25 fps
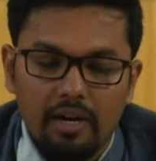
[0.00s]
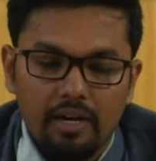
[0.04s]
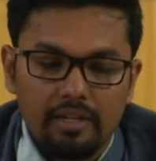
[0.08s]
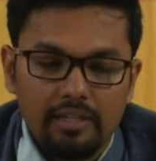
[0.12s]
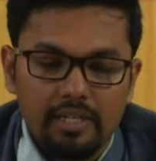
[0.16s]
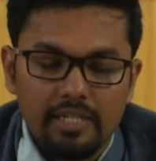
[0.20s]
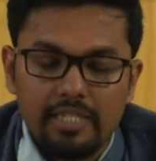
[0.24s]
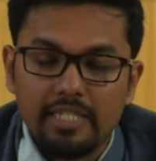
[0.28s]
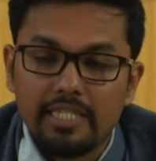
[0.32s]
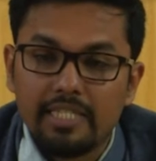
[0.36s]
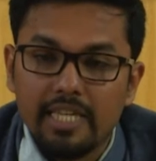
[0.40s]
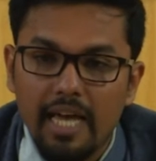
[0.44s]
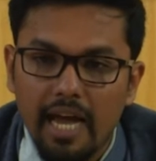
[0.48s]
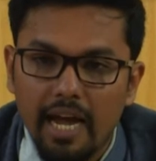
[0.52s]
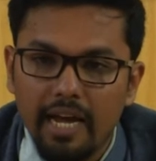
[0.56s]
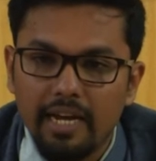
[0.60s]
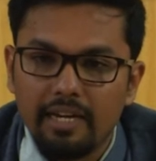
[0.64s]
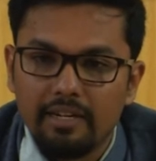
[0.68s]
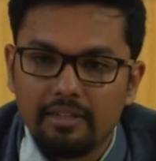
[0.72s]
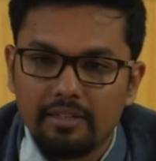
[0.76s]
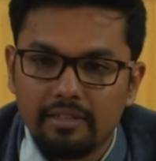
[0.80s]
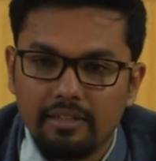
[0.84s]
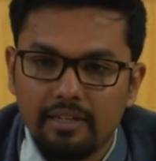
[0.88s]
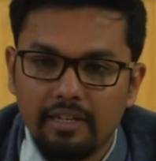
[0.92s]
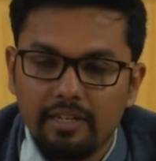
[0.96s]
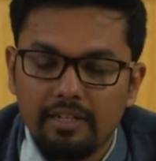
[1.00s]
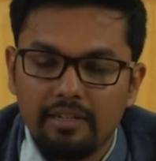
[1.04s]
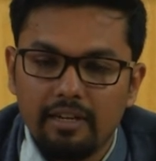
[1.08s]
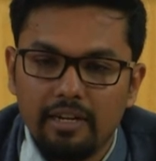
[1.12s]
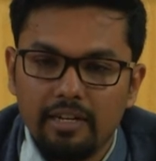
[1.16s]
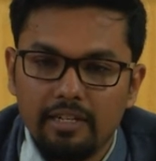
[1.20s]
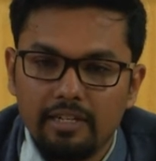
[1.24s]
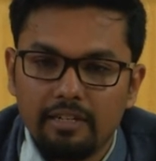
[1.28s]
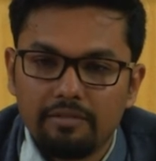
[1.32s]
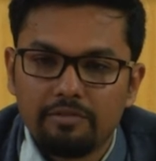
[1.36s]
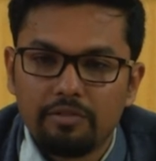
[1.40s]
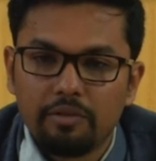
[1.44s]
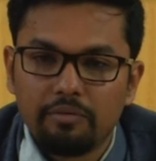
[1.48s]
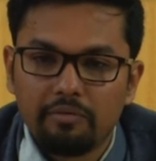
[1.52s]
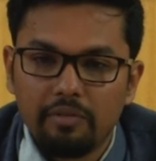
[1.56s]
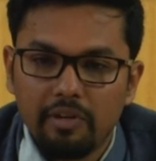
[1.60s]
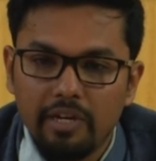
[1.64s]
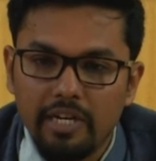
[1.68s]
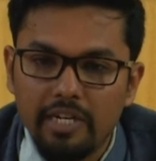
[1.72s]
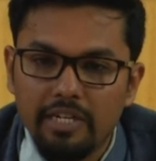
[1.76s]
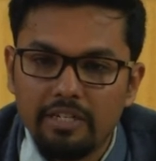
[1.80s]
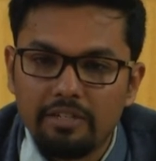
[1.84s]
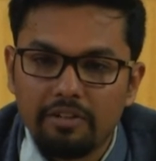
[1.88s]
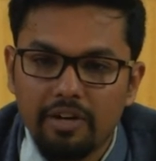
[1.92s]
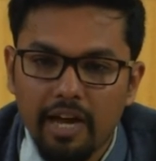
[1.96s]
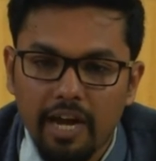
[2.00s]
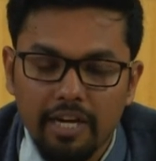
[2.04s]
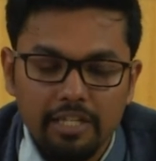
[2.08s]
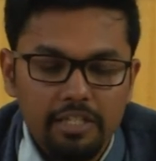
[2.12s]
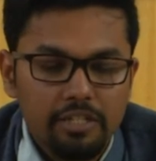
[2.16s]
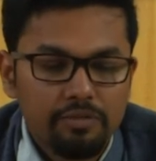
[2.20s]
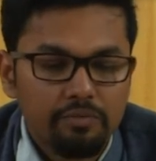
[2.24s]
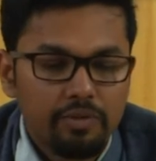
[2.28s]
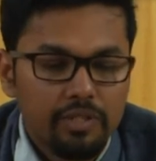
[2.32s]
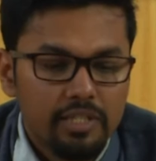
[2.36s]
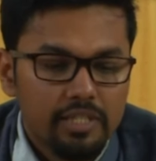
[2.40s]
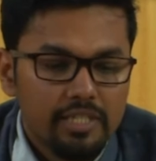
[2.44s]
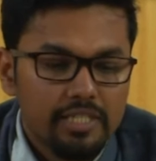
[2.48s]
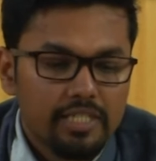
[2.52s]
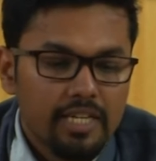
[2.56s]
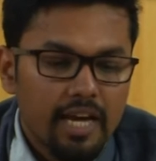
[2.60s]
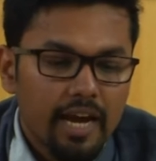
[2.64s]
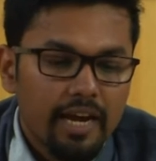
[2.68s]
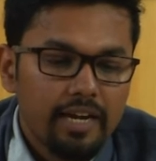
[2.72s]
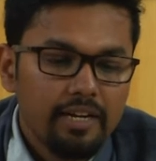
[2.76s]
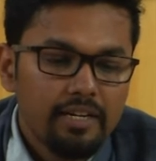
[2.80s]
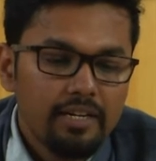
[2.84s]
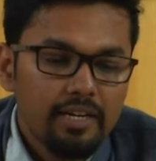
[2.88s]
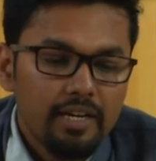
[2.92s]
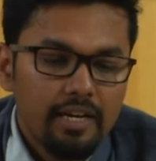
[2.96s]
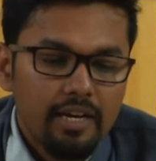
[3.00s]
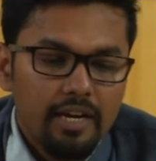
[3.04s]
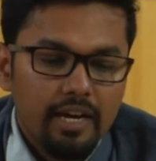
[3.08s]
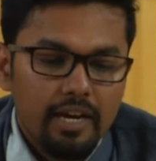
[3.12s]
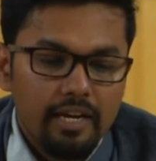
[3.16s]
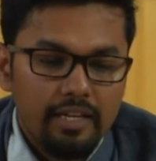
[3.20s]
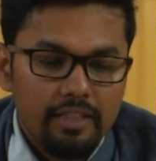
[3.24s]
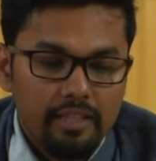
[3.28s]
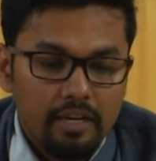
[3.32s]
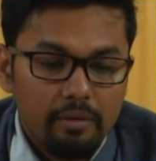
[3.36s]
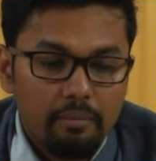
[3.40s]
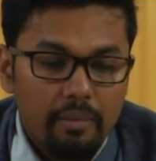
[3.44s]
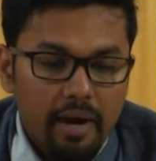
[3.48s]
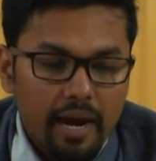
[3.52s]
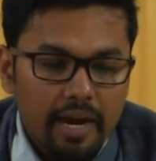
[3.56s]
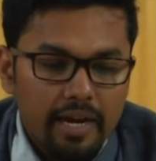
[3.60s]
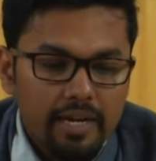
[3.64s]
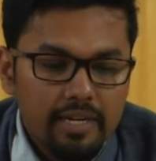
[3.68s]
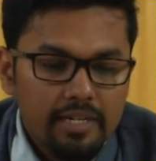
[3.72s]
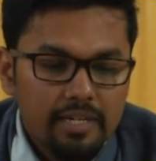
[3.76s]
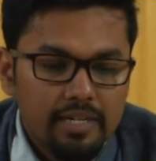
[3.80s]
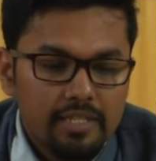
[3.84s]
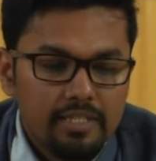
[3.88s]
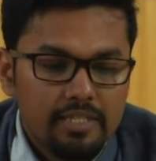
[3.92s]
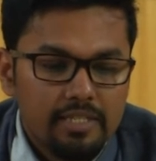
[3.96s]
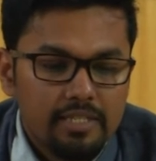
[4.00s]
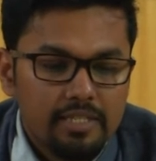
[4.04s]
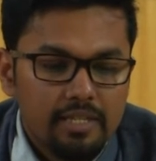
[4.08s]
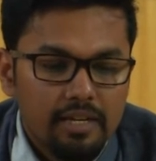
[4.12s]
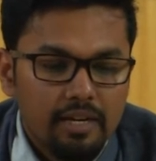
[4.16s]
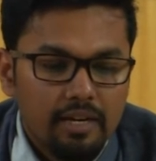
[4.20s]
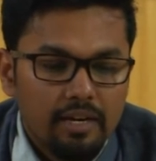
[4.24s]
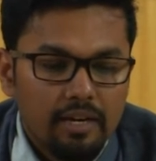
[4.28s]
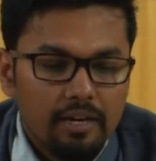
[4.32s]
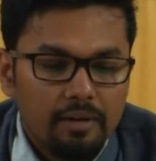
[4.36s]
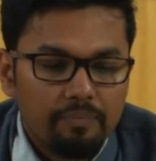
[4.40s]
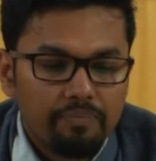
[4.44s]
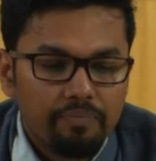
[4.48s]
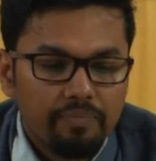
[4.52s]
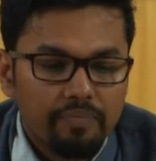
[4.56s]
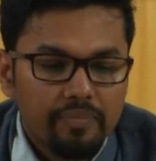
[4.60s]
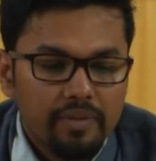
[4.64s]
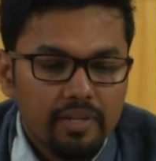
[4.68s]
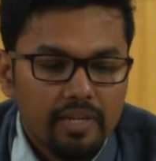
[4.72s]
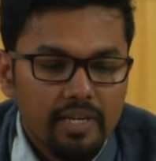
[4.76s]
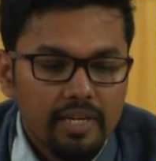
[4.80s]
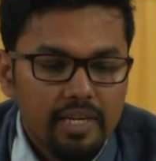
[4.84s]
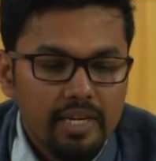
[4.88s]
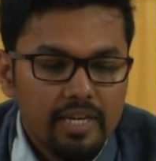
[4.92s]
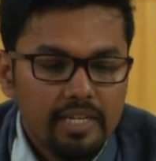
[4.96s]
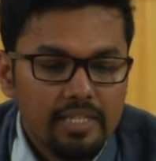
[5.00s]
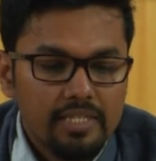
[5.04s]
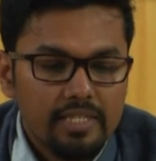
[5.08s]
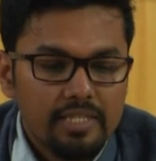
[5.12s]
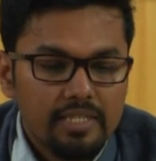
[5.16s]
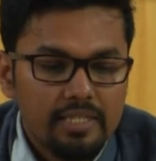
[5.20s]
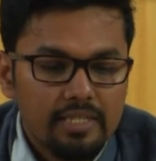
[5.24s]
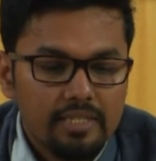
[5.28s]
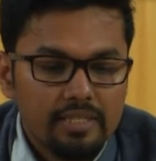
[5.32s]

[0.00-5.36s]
the design in, in terms of the interaction with the design in their mind it's um, is